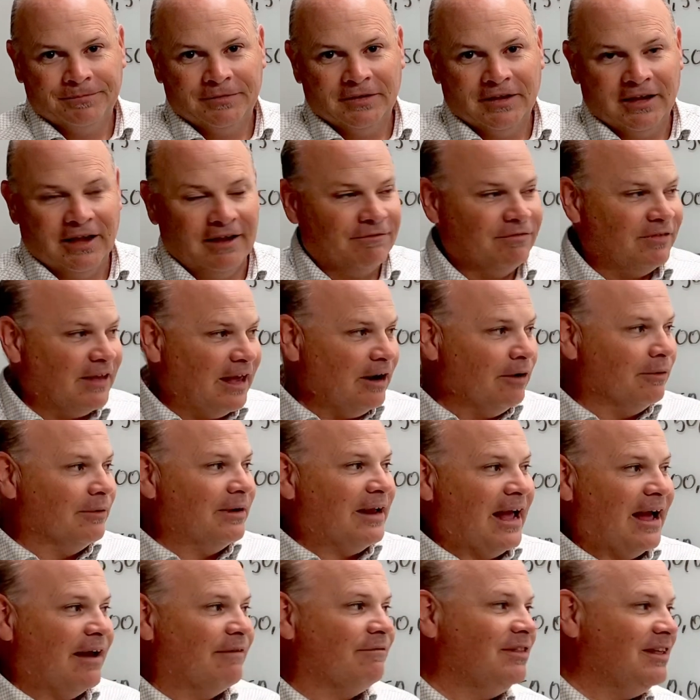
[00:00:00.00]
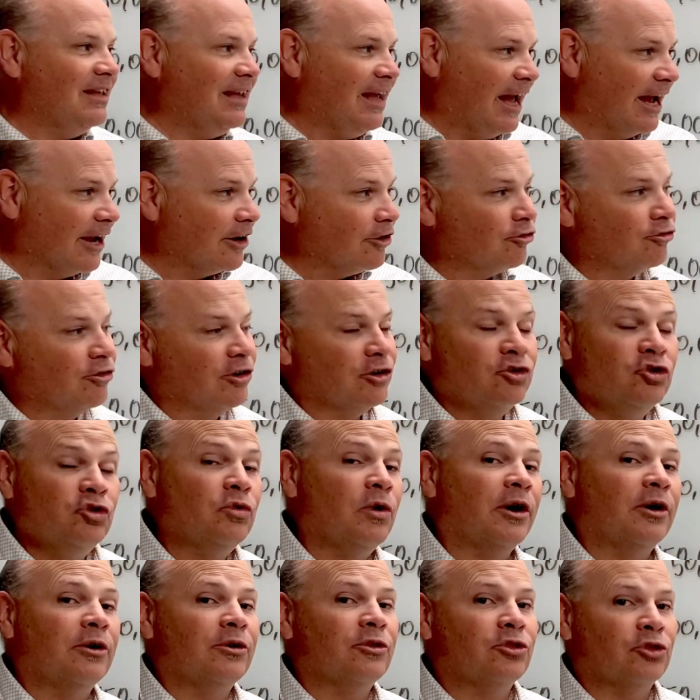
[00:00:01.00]
If they don't have the extra
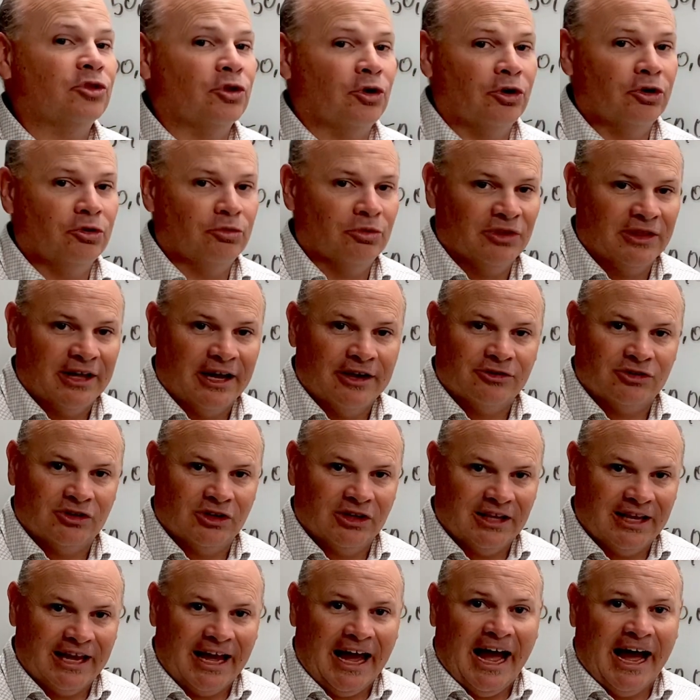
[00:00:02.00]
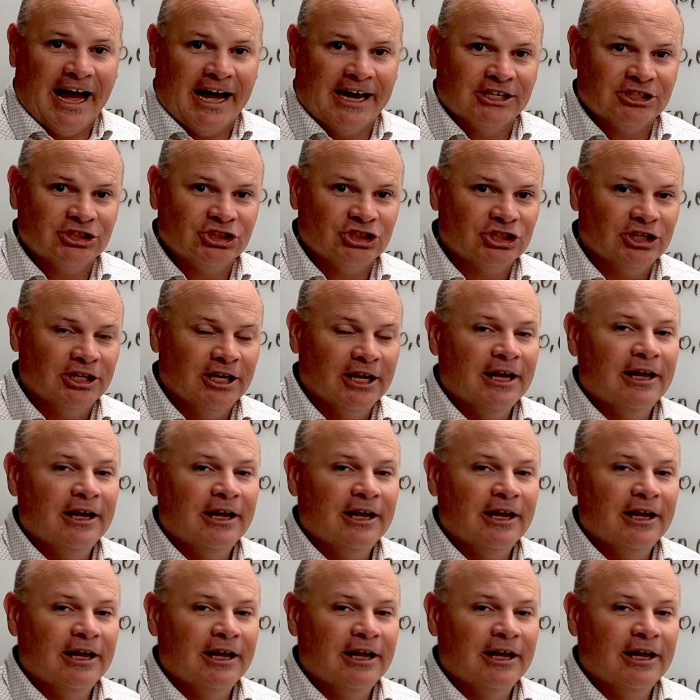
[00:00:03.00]
$233,000 in cash,